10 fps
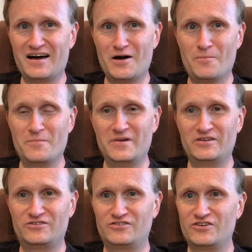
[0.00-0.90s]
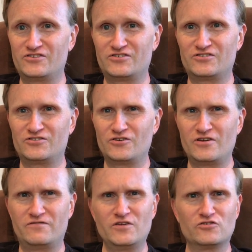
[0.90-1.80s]
um, it's just
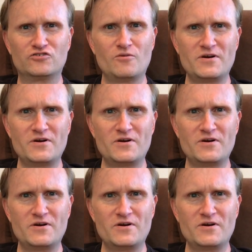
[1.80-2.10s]
it feels so